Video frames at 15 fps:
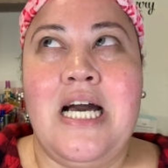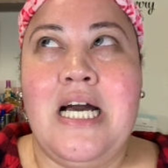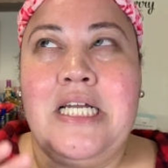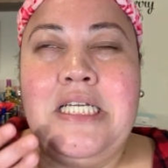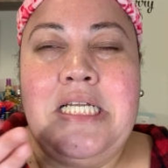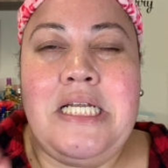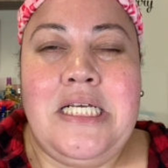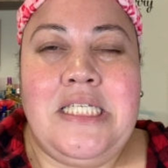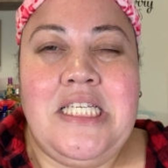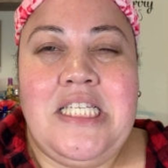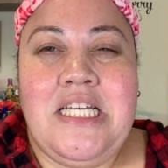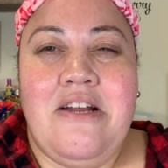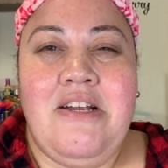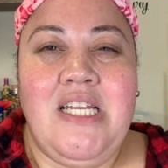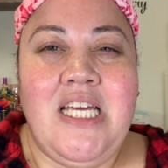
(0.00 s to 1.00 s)

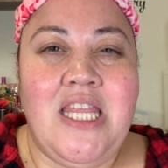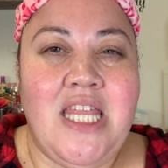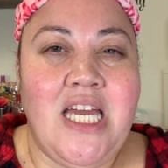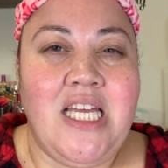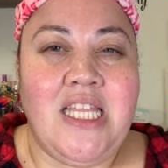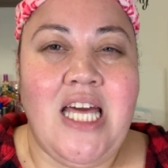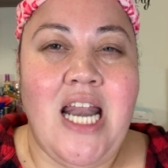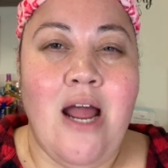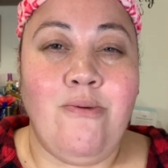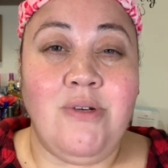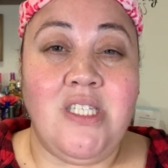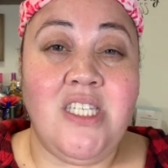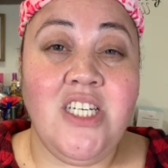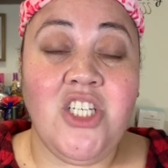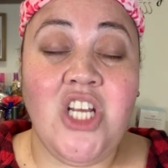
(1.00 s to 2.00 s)
necessarily think that I
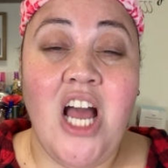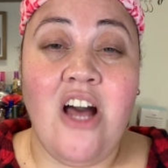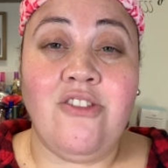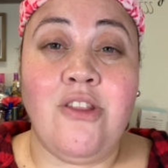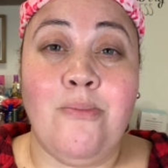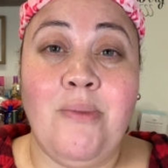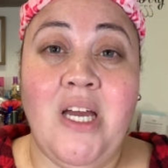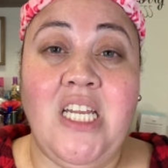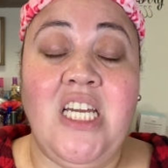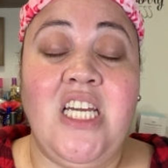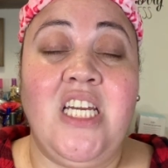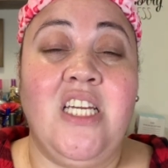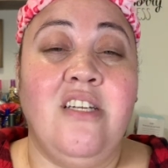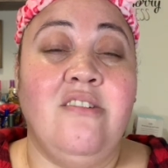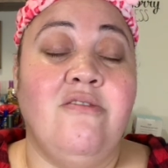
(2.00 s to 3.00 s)
would dish out the
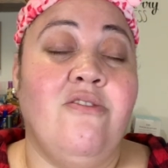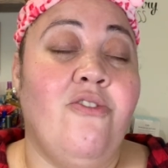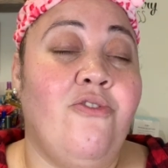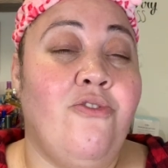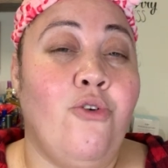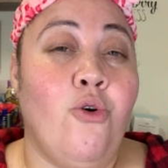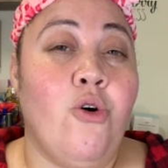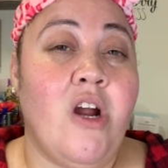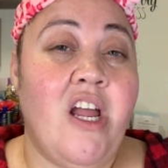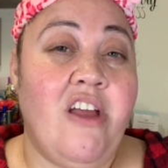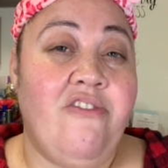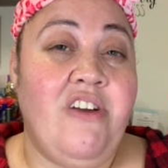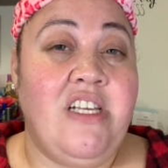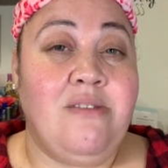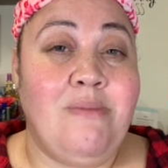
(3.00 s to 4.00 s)
money for a
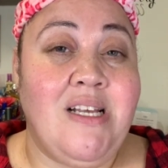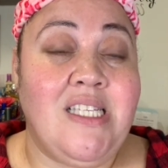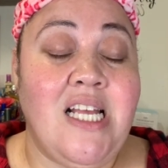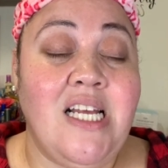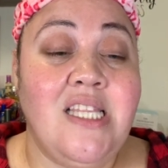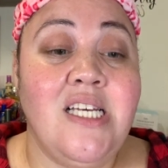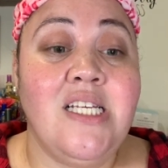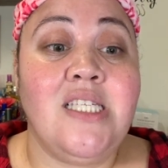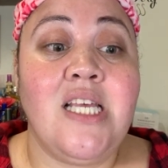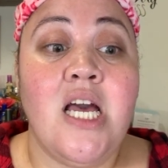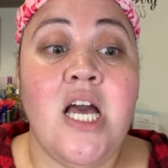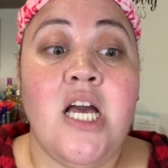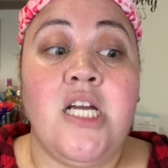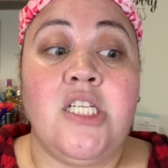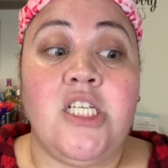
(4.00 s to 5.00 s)
face mask like this
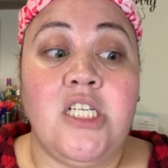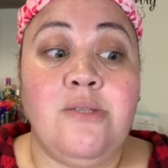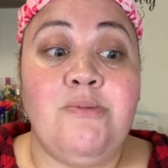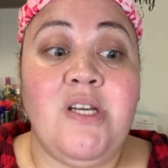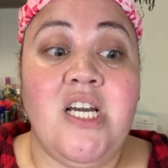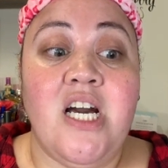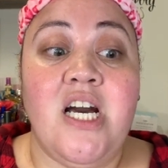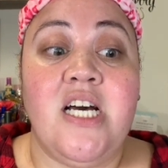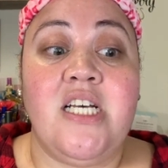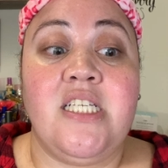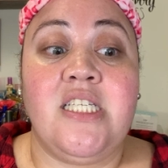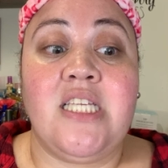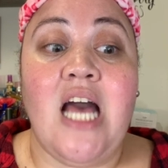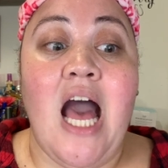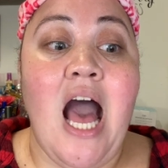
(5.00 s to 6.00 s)
just
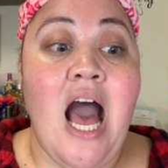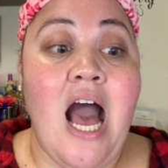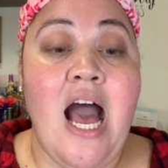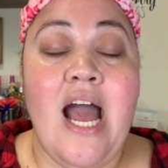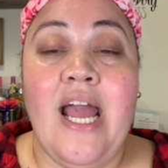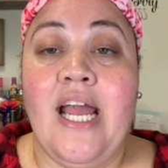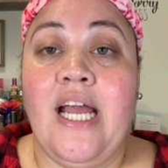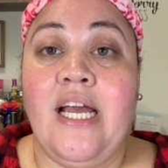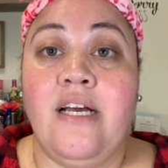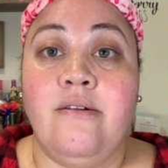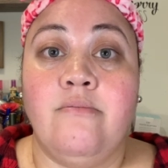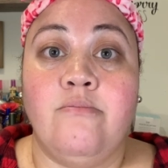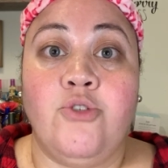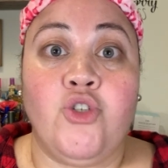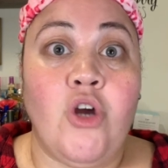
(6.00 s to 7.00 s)
because I
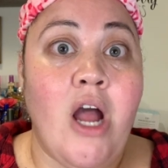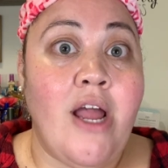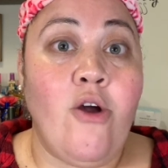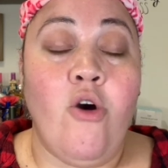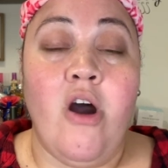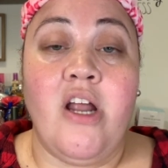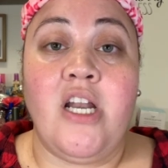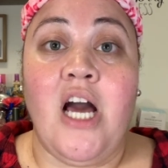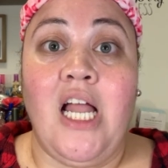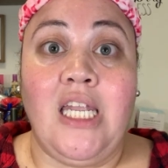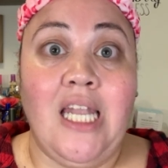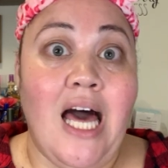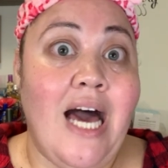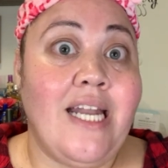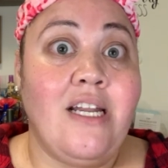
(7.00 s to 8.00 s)
try on a
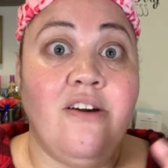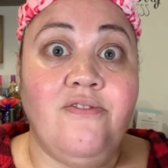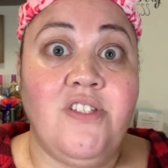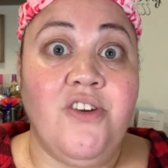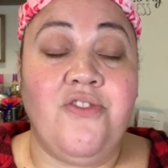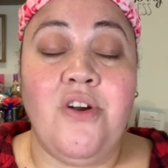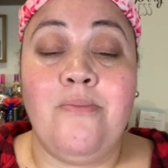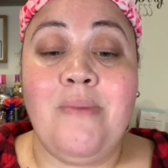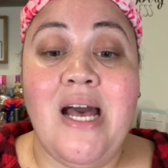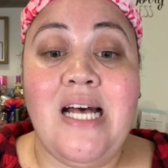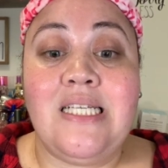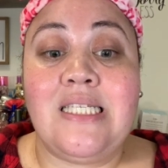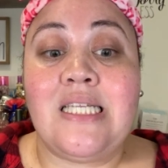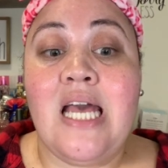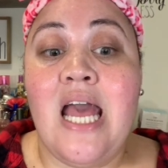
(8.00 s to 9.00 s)
lot of different
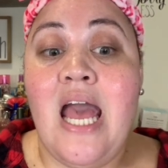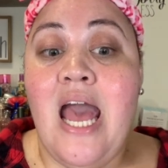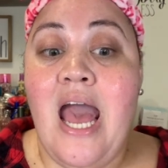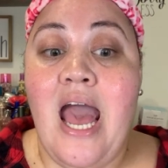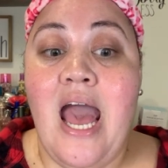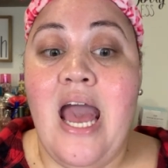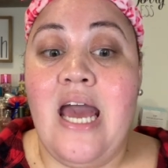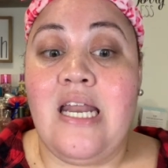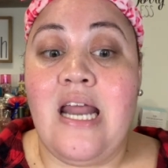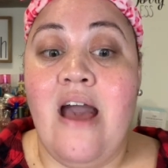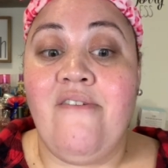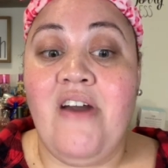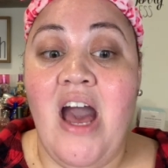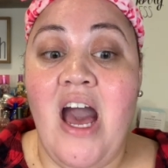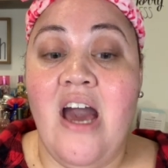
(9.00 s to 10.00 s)
masks and
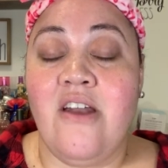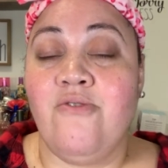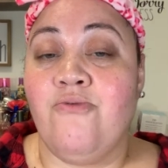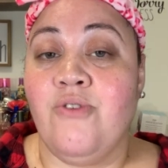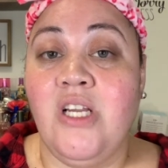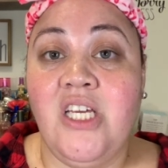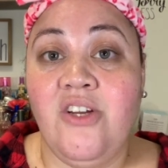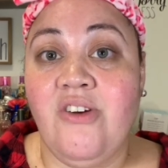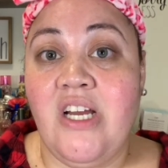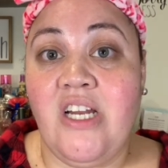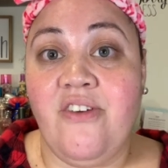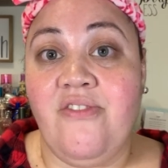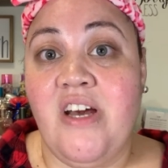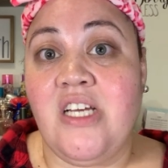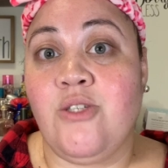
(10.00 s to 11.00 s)
I've had really great
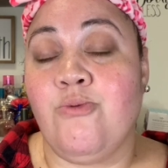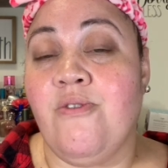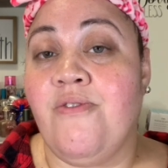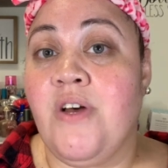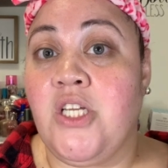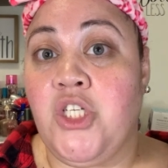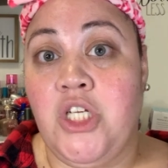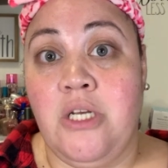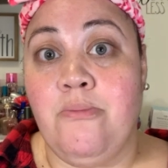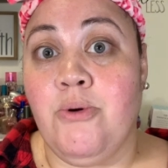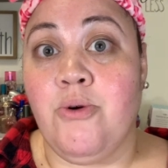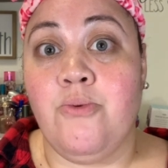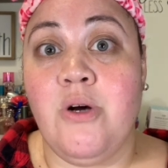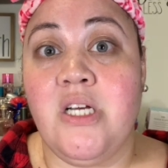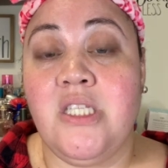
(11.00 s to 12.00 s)
effects with
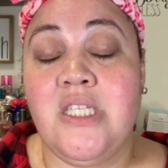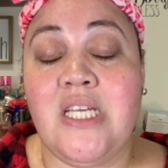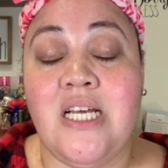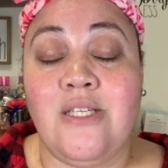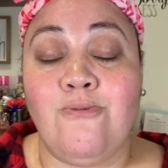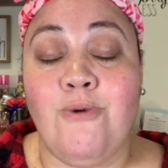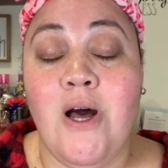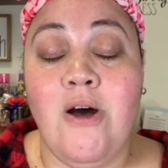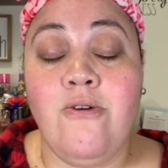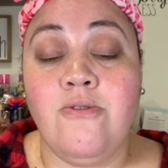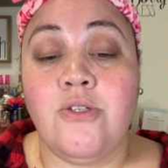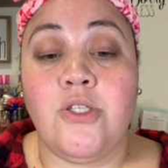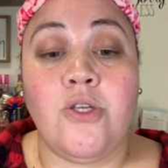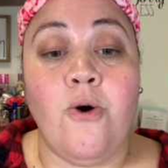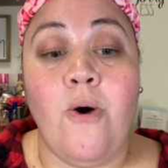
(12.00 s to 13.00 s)
cheaper ones as well.
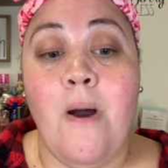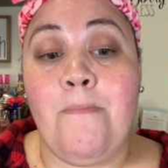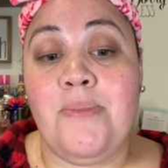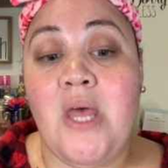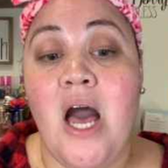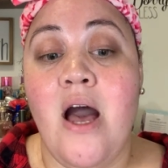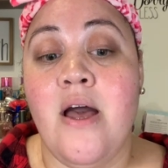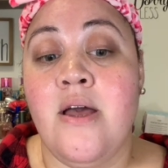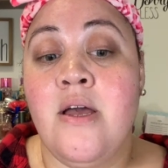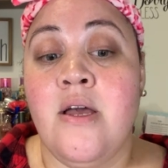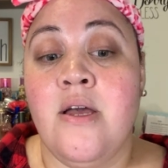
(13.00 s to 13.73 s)
So I'm not